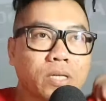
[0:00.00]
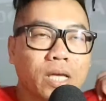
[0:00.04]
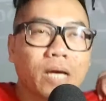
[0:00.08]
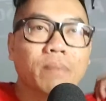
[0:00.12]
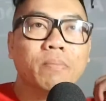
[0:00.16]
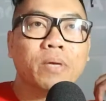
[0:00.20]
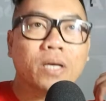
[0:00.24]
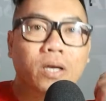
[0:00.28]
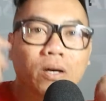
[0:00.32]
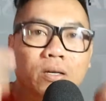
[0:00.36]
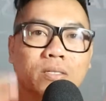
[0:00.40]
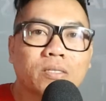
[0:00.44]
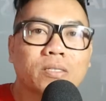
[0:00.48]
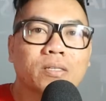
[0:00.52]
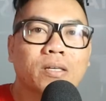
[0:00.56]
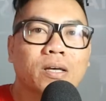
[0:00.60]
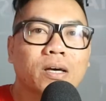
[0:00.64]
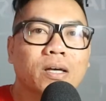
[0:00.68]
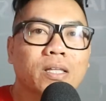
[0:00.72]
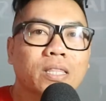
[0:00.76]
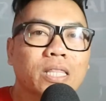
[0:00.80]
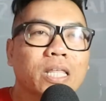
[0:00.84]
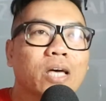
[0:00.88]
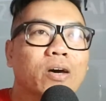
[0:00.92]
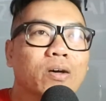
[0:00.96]
Yeah, because
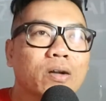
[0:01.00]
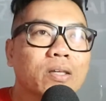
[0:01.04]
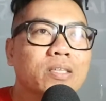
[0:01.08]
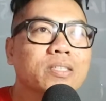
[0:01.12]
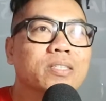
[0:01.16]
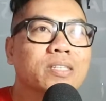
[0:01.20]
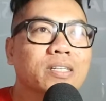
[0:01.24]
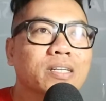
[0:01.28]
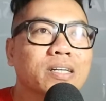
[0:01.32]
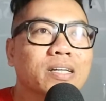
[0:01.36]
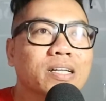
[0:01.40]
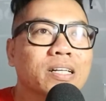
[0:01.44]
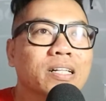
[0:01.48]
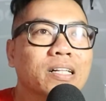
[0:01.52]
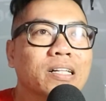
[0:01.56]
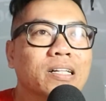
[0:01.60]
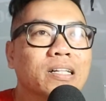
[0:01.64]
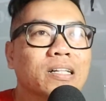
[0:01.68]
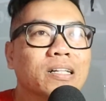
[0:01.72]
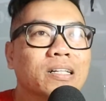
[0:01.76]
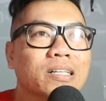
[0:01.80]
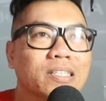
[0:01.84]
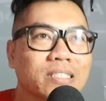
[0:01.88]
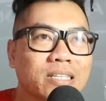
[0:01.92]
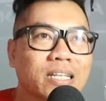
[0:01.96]
the
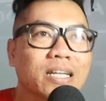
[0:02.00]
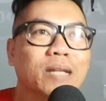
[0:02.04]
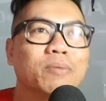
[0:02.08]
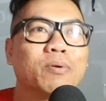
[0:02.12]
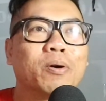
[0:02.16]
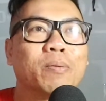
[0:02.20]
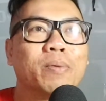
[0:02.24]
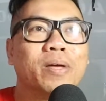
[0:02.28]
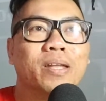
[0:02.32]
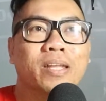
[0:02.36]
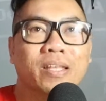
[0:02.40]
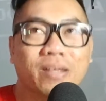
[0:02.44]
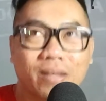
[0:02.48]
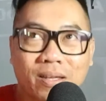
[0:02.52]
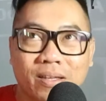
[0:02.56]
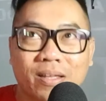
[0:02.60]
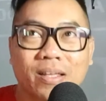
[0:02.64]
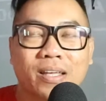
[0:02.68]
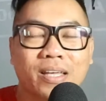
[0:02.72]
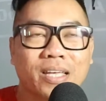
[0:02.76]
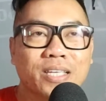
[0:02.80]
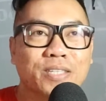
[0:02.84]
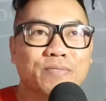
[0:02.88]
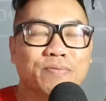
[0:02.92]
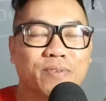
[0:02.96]
original stand-up comedy
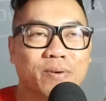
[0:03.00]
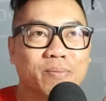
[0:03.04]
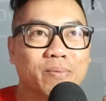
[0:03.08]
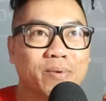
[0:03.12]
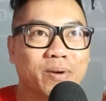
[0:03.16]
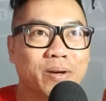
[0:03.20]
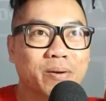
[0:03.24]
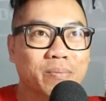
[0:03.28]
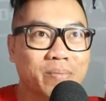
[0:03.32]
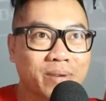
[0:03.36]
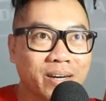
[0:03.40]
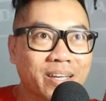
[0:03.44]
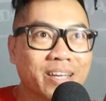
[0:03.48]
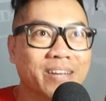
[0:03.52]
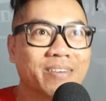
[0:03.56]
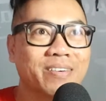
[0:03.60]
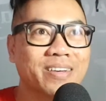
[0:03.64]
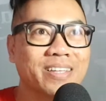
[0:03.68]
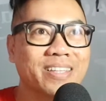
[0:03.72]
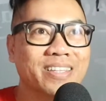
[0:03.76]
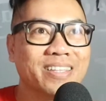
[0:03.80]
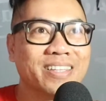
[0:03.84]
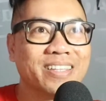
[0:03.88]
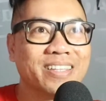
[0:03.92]
is from America, right?